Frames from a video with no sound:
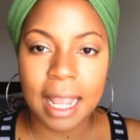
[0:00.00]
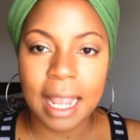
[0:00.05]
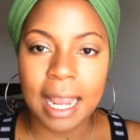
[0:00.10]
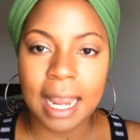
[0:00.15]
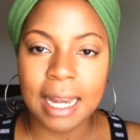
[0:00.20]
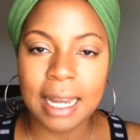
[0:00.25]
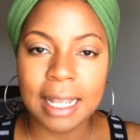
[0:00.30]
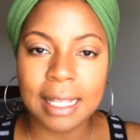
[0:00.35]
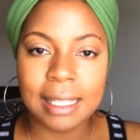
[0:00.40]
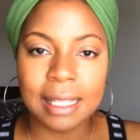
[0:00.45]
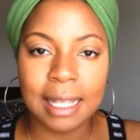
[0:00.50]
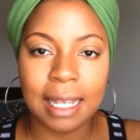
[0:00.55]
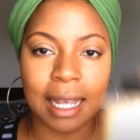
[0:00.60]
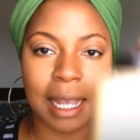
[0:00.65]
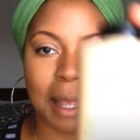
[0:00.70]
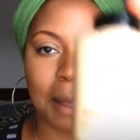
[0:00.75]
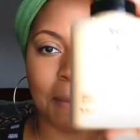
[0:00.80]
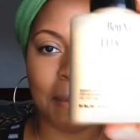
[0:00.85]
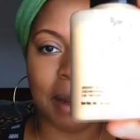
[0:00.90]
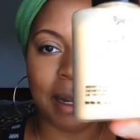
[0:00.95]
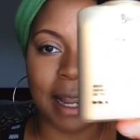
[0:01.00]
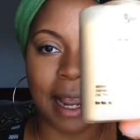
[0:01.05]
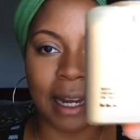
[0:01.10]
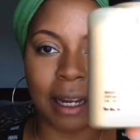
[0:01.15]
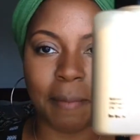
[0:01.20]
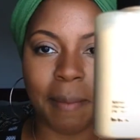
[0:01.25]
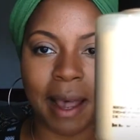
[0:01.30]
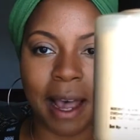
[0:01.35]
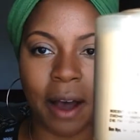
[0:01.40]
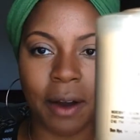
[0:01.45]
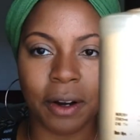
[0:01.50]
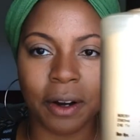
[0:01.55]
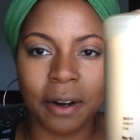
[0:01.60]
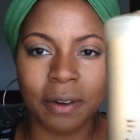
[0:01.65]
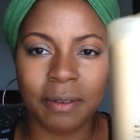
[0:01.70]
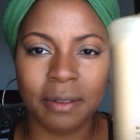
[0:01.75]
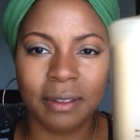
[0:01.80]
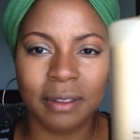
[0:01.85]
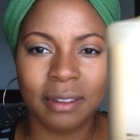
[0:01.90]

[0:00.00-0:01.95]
It is the banana powder.